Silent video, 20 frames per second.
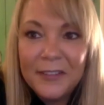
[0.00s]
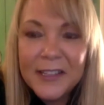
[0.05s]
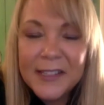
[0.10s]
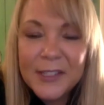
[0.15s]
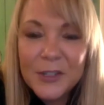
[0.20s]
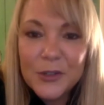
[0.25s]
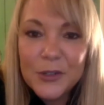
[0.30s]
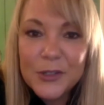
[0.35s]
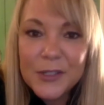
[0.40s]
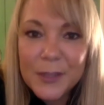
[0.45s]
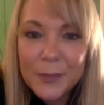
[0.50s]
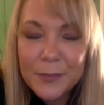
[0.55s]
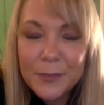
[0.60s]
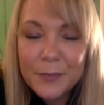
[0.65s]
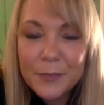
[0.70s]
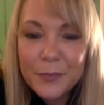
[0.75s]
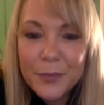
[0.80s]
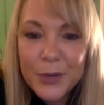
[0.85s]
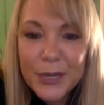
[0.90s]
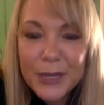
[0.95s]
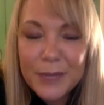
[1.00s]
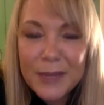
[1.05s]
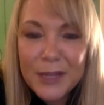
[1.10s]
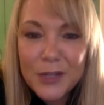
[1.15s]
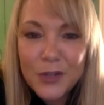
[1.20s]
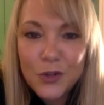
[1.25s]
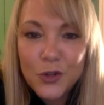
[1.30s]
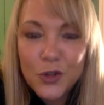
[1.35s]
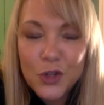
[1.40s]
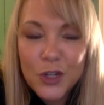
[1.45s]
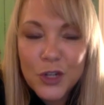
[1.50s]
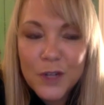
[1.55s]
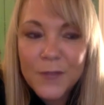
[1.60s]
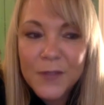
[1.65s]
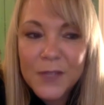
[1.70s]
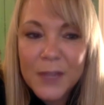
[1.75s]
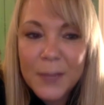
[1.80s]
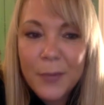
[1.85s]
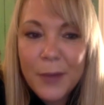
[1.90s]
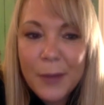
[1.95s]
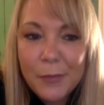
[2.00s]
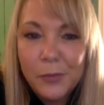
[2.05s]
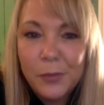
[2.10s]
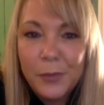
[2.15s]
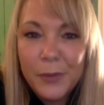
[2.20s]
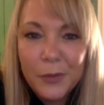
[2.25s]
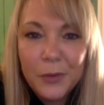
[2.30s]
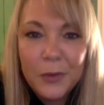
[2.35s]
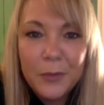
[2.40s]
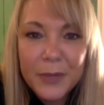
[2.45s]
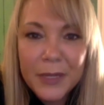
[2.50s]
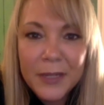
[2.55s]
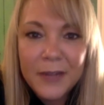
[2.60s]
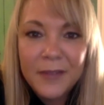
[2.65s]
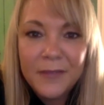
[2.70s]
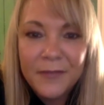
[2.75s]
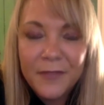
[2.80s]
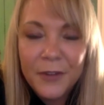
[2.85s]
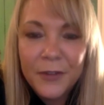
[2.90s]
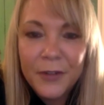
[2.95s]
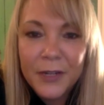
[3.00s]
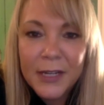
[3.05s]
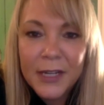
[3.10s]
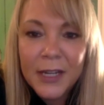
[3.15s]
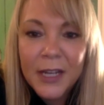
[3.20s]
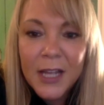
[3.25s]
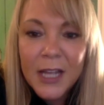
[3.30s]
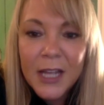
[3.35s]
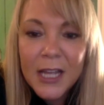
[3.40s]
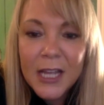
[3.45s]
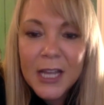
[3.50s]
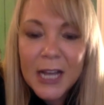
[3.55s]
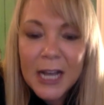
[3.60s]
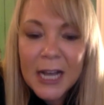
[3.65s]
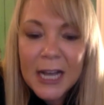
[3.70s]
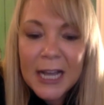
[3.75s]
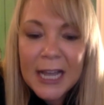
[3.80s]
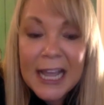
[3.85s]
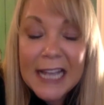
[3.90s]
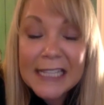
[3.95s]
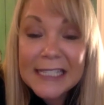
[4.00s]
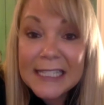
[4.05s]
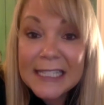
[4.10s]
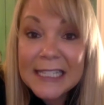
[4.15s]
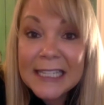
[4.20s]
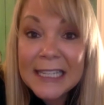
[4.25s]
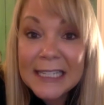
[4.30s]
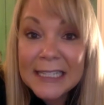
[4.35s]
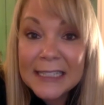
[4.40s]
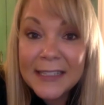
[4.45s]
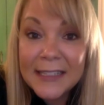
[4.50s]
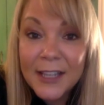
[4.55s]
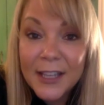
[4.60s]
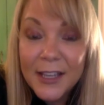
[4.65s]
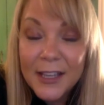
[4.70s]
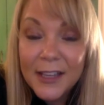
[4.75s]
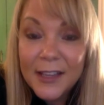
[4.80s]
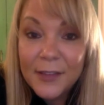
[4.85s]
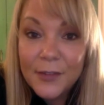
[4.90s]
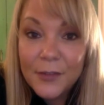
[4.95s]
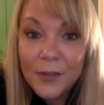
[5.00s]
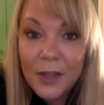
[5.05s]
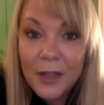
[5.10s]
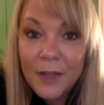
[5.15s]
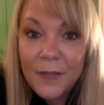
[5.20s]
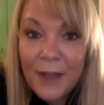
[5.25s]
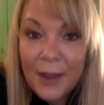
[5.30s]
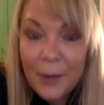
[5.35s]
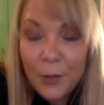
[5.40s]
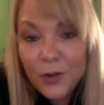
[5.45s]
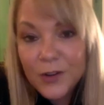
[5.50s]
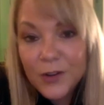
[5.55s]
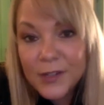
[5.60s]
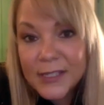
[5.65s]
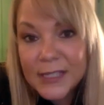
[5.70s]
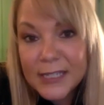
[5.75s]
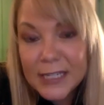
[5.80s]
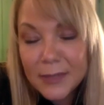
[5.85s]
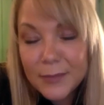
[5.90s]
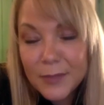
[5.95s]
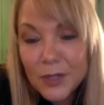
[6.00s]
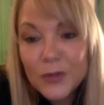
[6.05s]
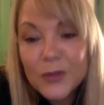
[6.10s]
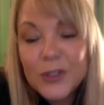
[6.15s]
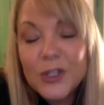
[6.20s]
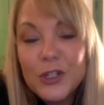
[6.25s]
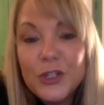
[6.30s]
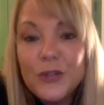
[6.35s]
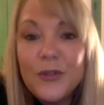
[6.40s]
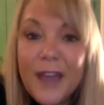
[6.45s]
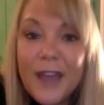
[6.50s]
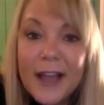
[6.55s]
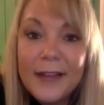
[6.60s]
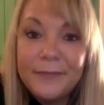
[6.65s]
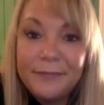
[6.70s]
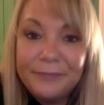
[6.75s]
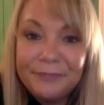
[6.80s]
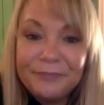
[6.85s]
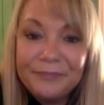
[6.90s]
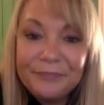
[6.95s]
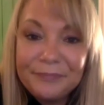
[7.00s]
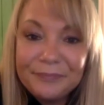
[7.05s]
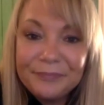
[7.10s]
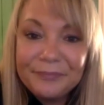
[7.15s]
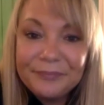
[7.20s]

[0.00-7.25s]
And unless there's some pretty major shifts, I probably would be very uh, hesitant if I were a CMO to do that.